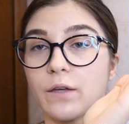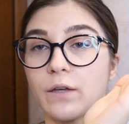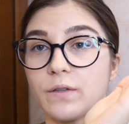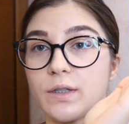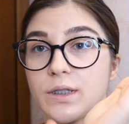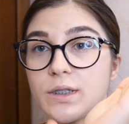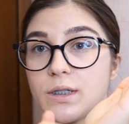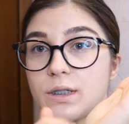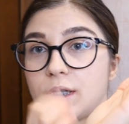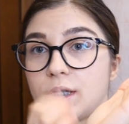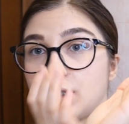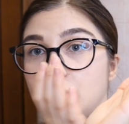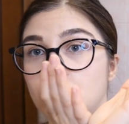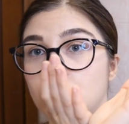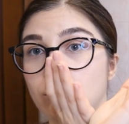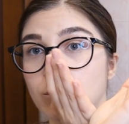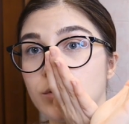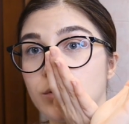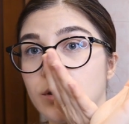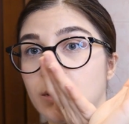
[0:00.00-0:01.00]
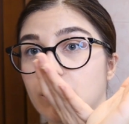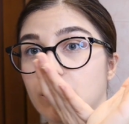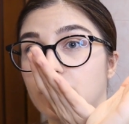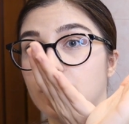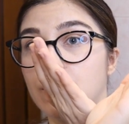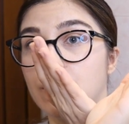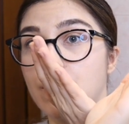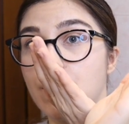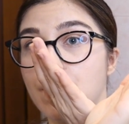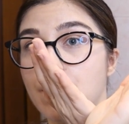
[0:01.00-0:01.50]
And this is the tooth.
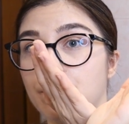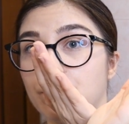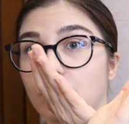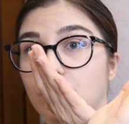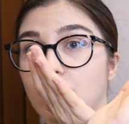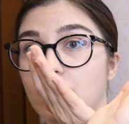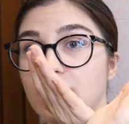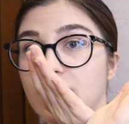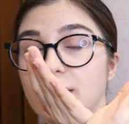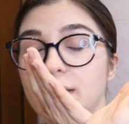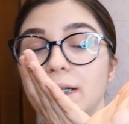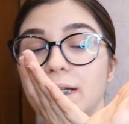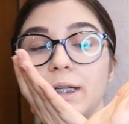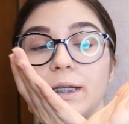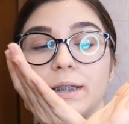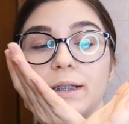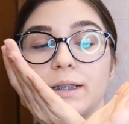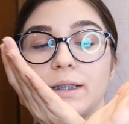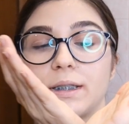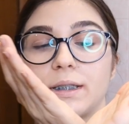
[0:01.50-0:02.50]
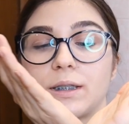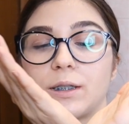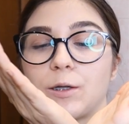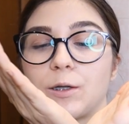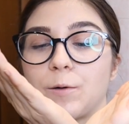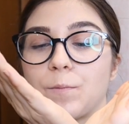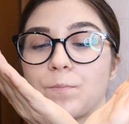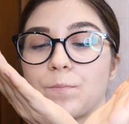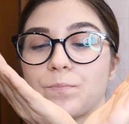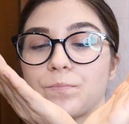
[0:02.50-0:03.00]
Basically,
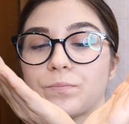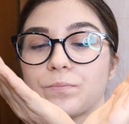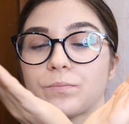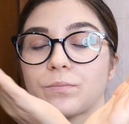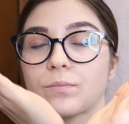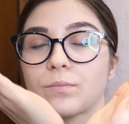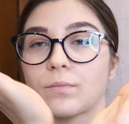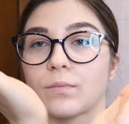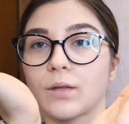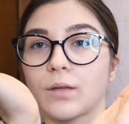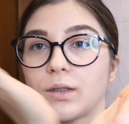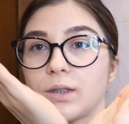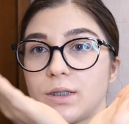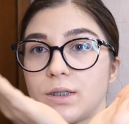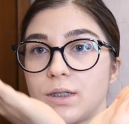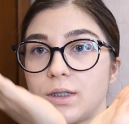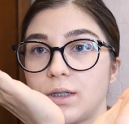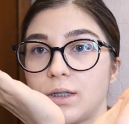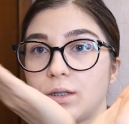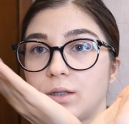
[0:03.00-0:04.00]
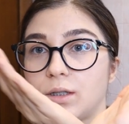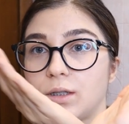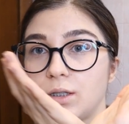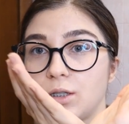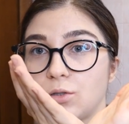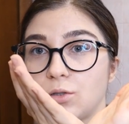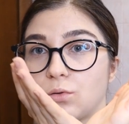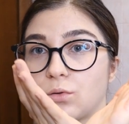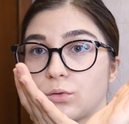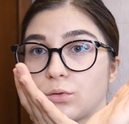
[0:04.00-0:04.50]
this
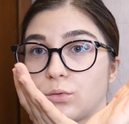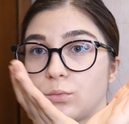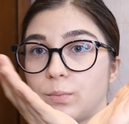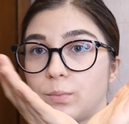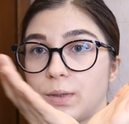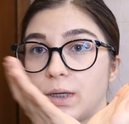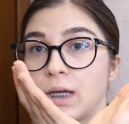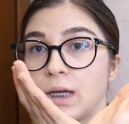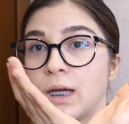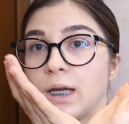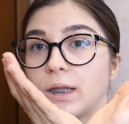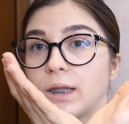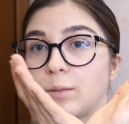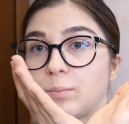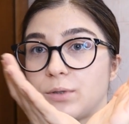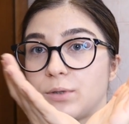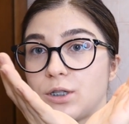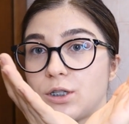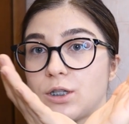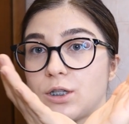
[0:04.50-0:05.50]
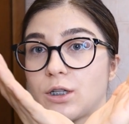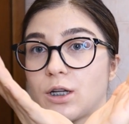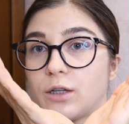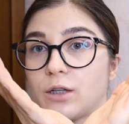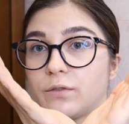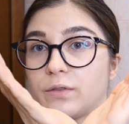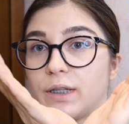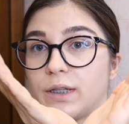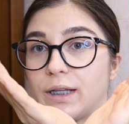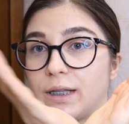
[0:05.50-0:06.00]
is going to be the position
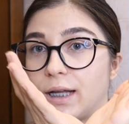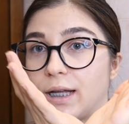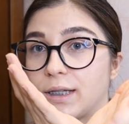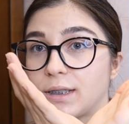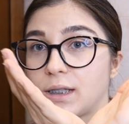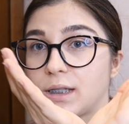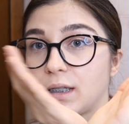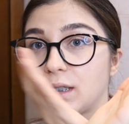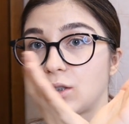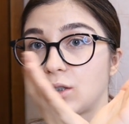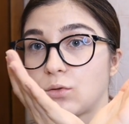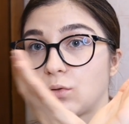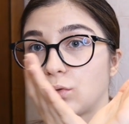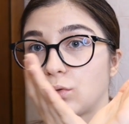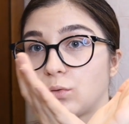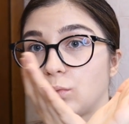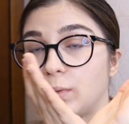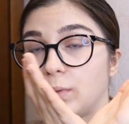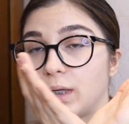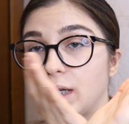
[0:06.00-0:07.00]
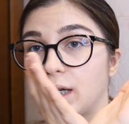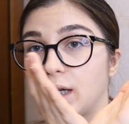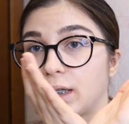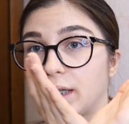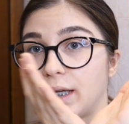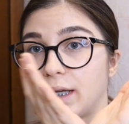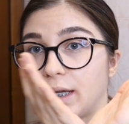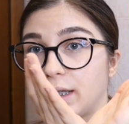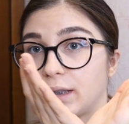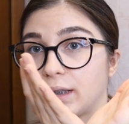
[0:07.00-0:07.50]
of the elastic. It's going to be
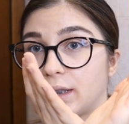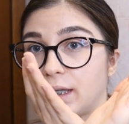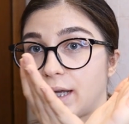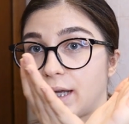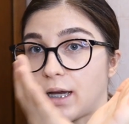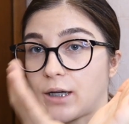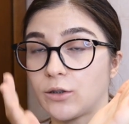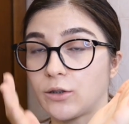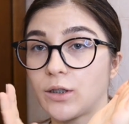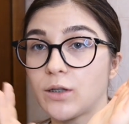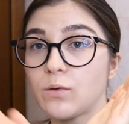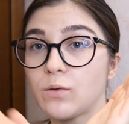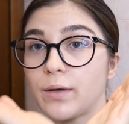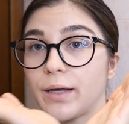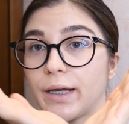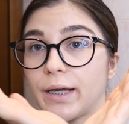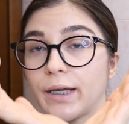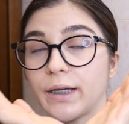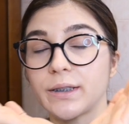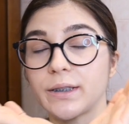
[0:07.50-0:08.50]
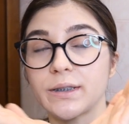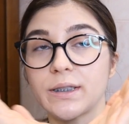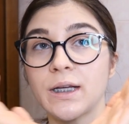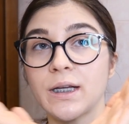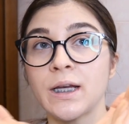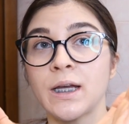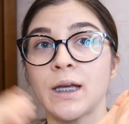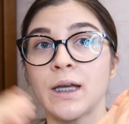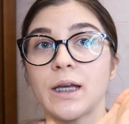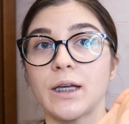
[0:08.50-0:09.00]
again diagonal, and
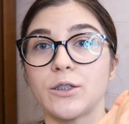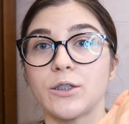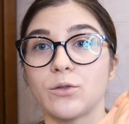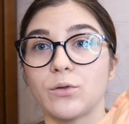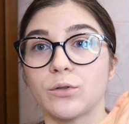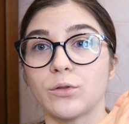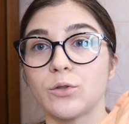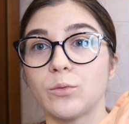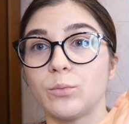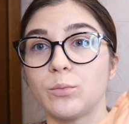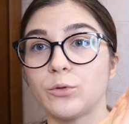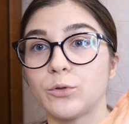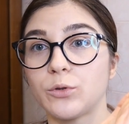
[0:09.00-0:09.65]
it's going to